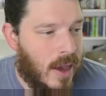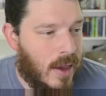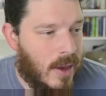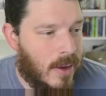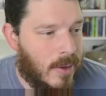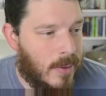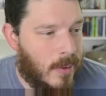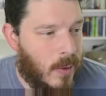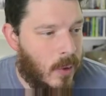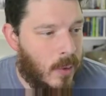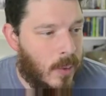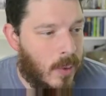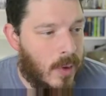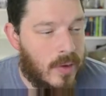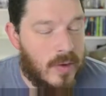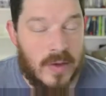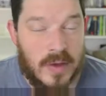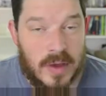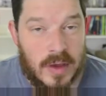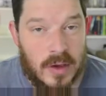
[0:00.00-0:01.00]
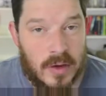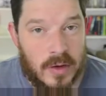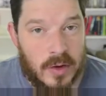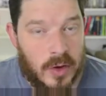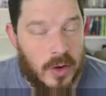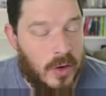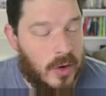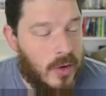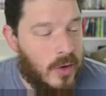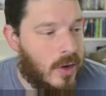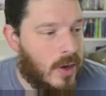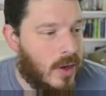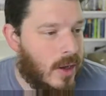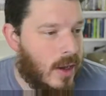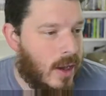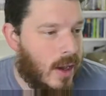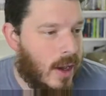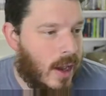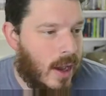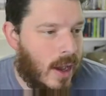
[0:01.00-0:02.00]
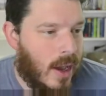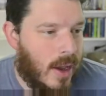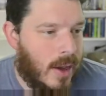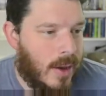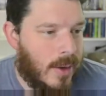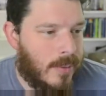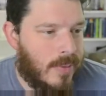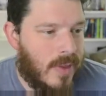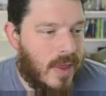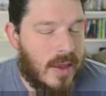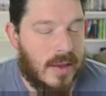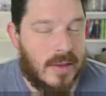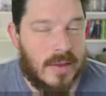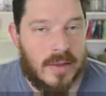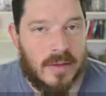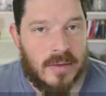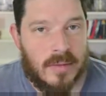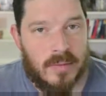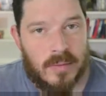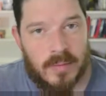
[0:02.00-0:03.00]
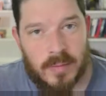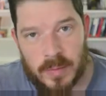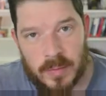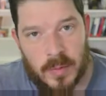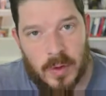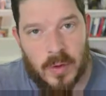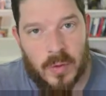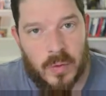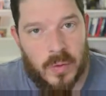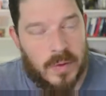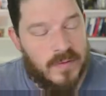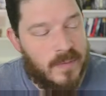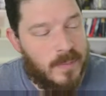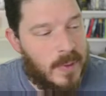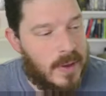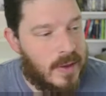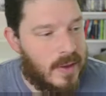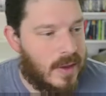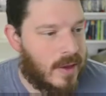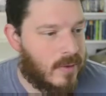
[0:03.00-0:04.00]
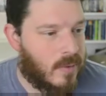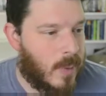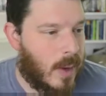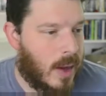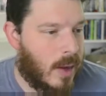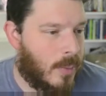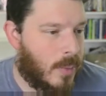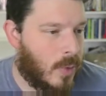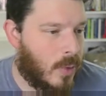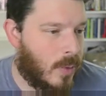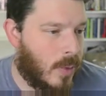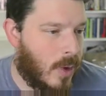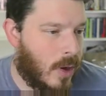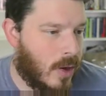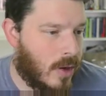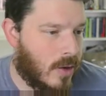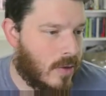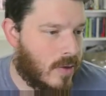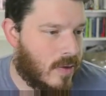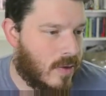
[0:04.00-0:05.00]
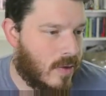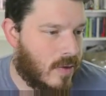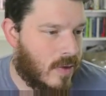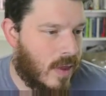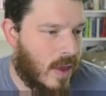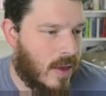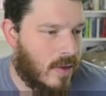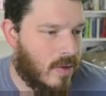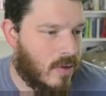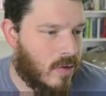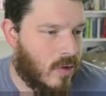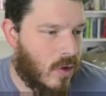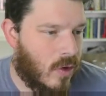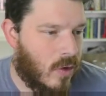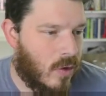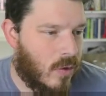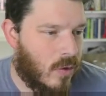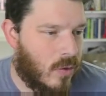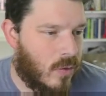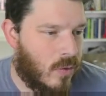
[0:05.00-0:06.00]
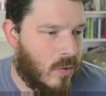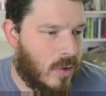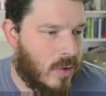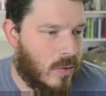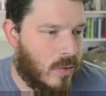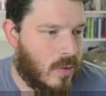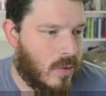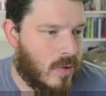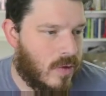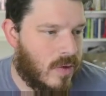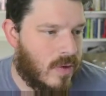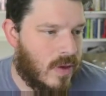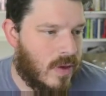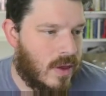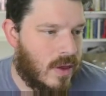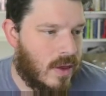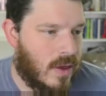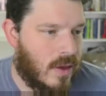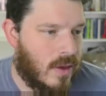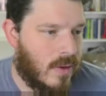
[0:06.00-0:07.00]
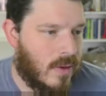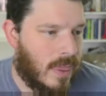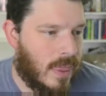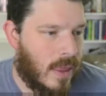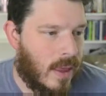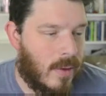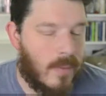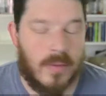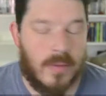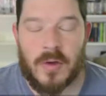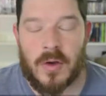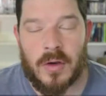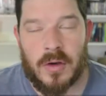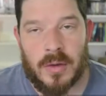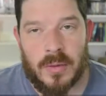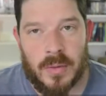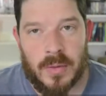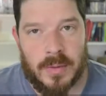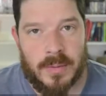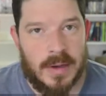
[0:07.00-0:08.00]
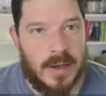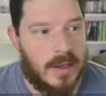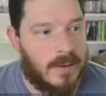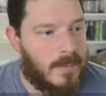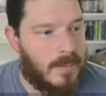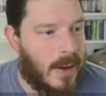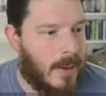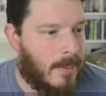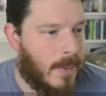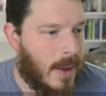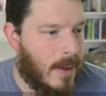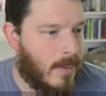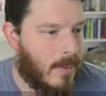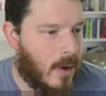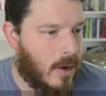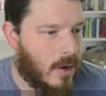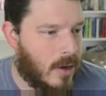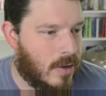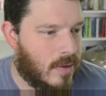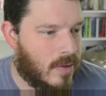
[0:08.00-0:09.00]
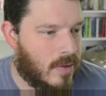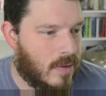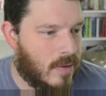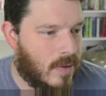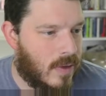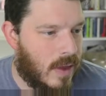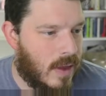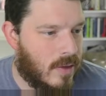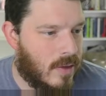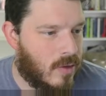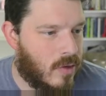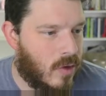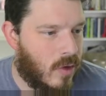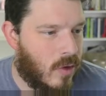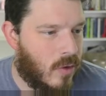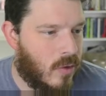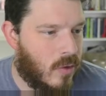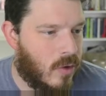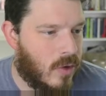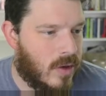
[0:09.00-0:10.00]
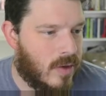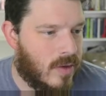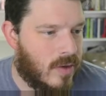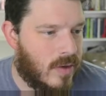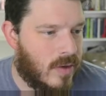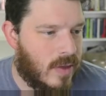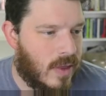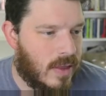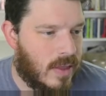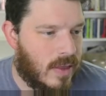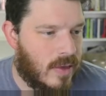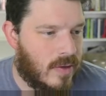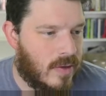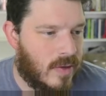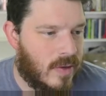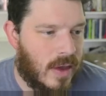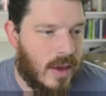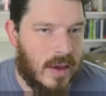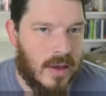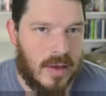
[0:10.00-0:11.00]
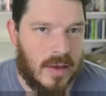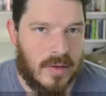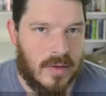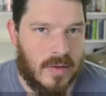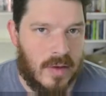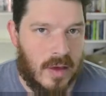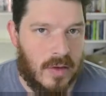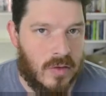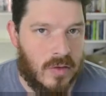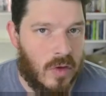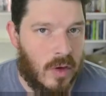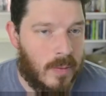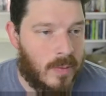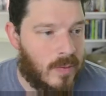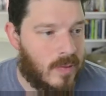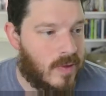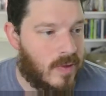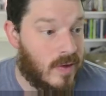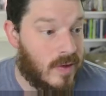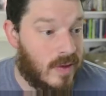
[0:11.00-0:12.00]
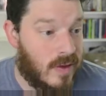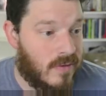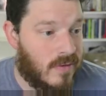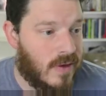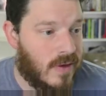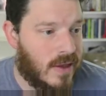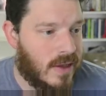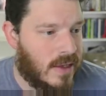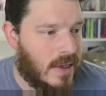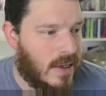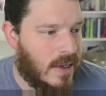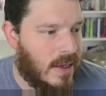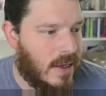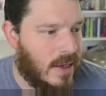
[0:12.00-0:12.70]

almost a year ago. That, you know, we've been hit by a bull market since then. So we will see, we've been hit by a bear market since then. So you can see that this here has dropped significantly.